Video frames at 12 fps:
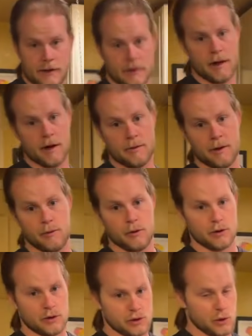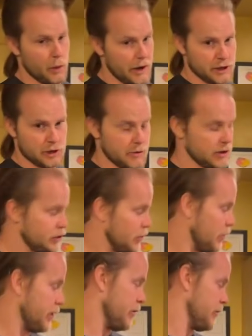and a lot of people are using way too much
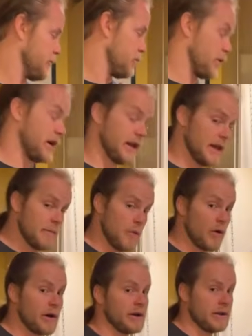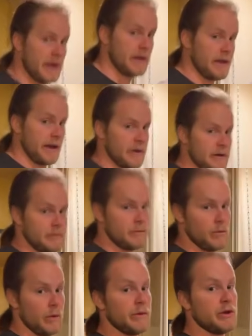oil. We're going to get more into that later
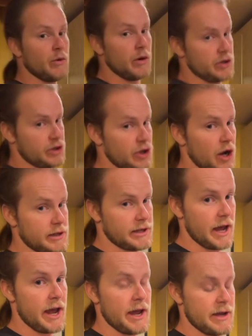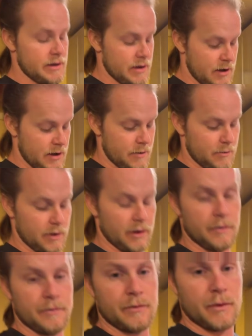when we do our saute, but